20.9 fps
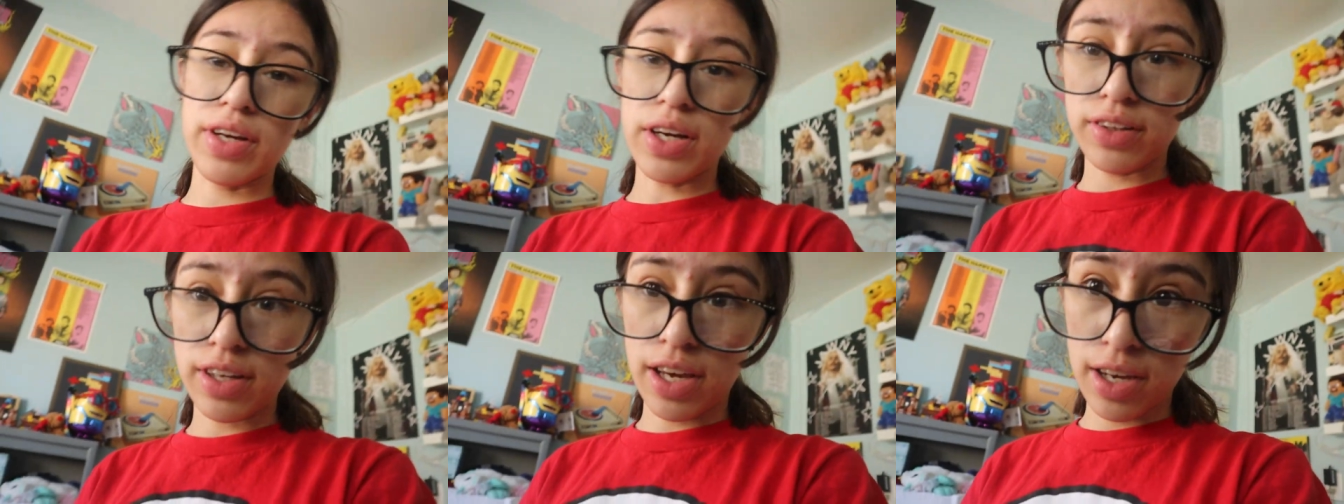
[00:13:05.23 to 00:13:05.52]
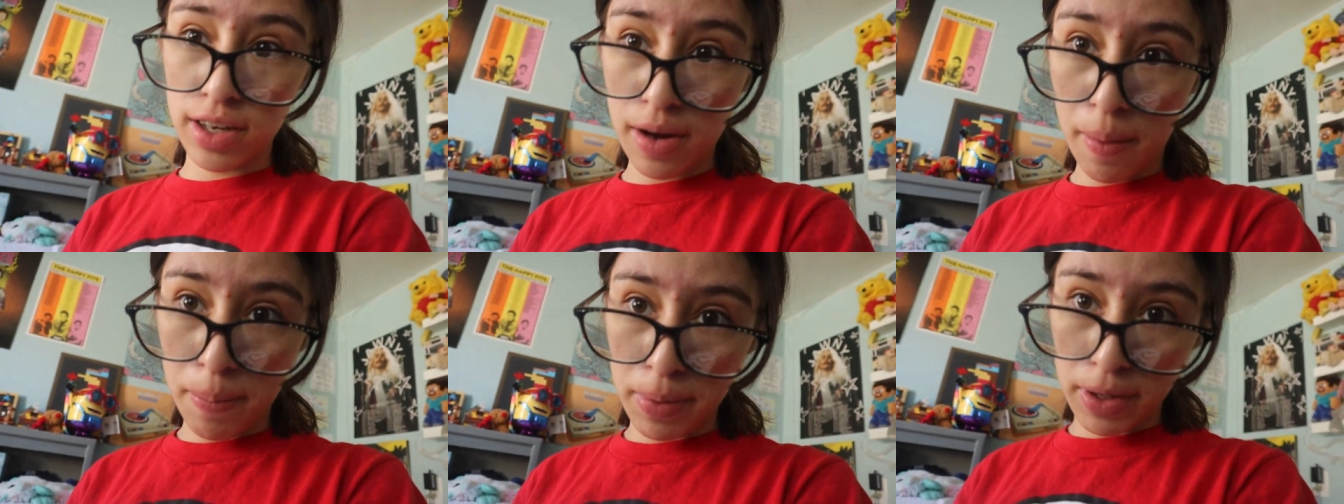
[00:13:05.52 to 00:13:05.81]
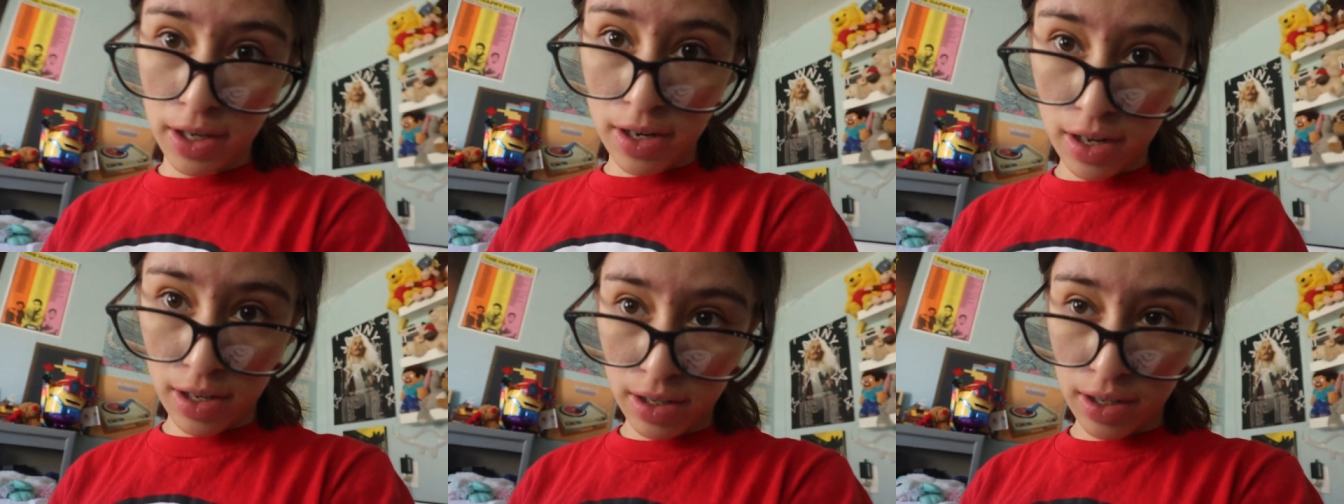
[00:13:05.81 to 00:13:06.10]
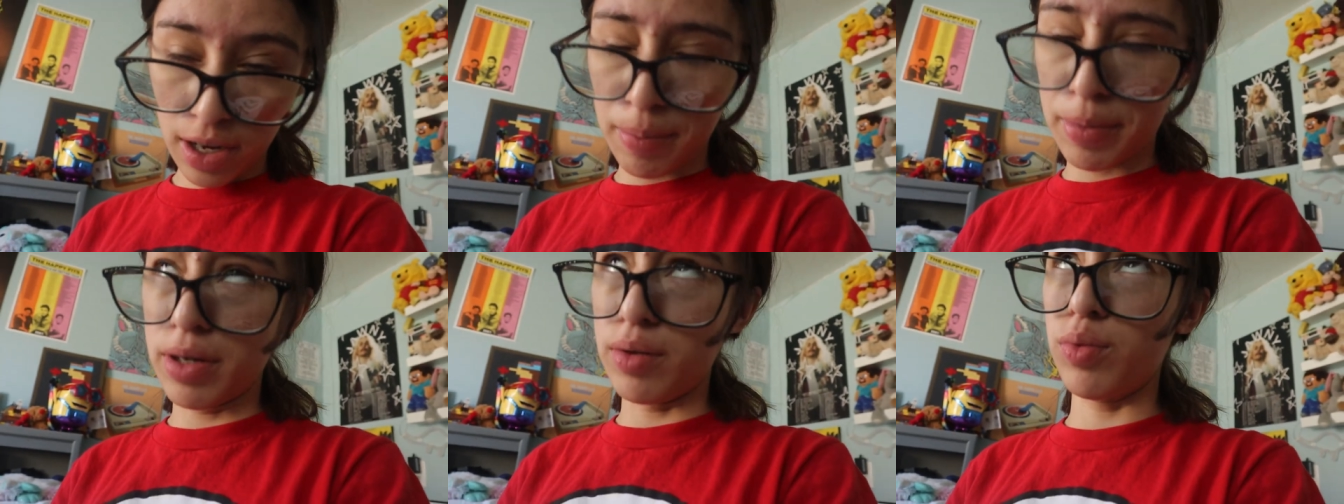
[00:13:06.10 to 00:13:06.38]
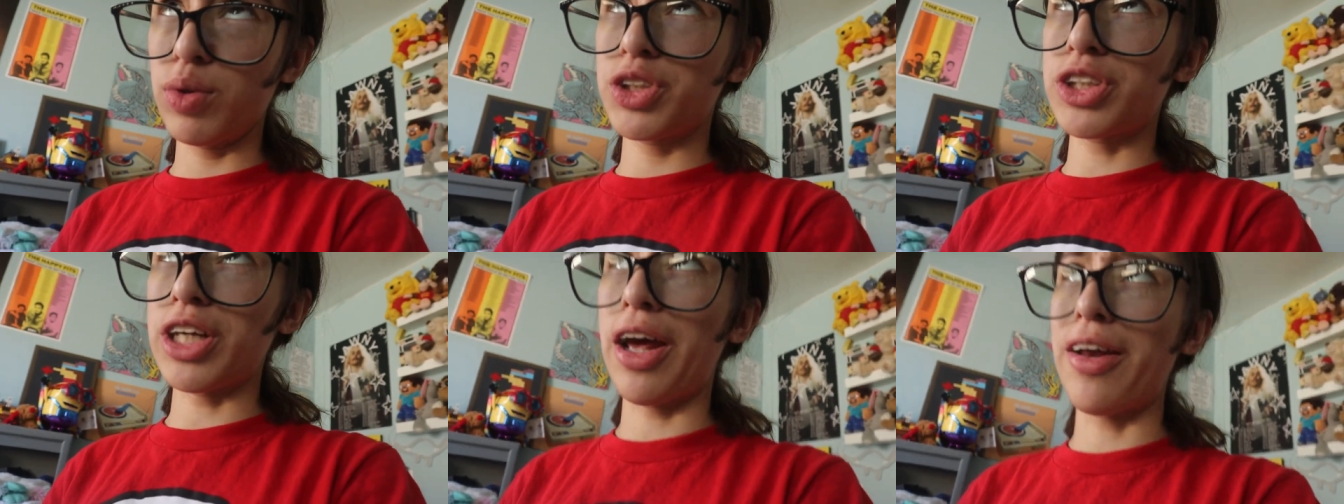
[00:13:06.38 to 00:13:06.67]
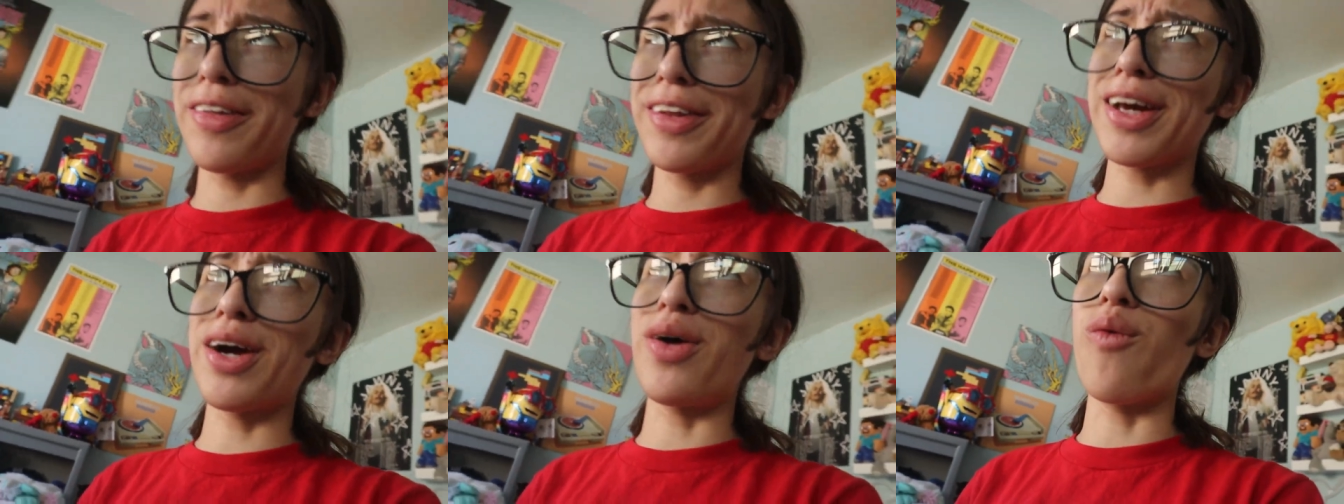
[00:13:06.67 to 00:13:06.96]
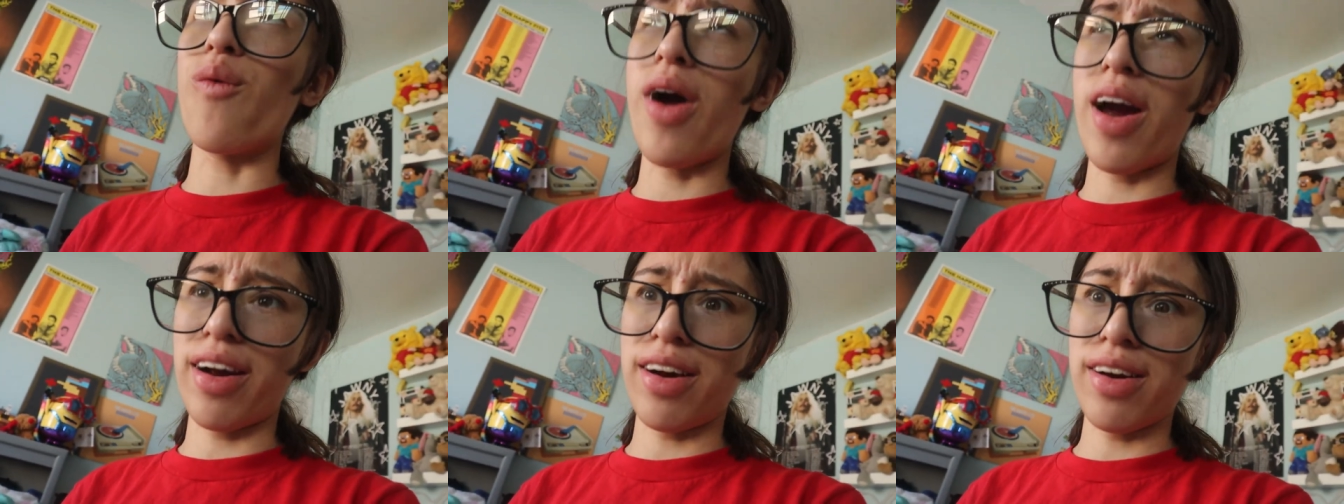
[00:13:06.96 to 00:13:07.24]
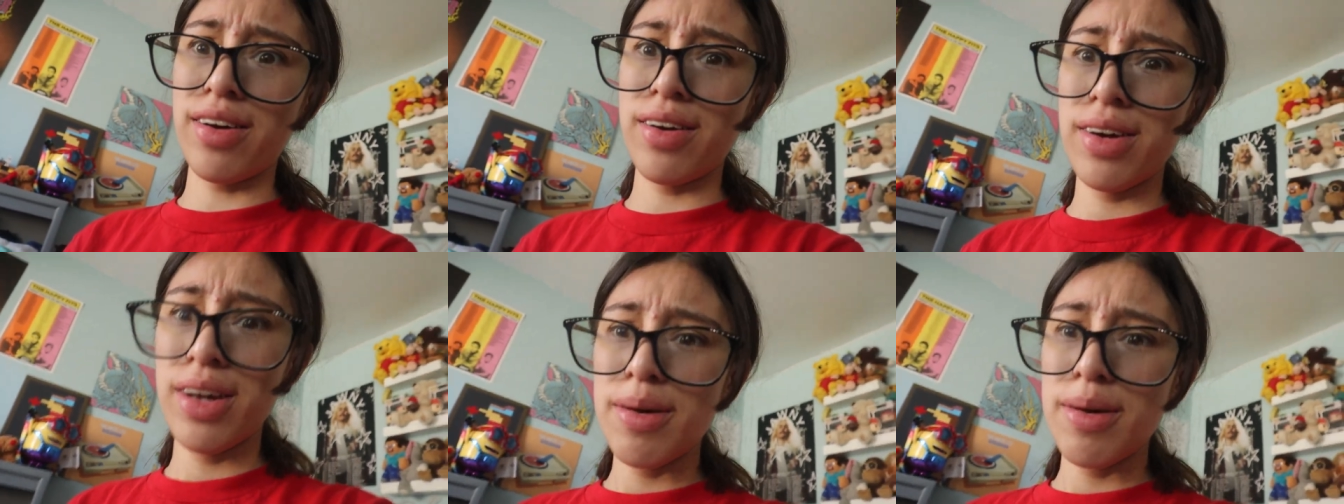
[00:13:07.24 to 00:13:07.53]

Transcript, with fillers: think I'll take because, I mean, which I don't think I'll wear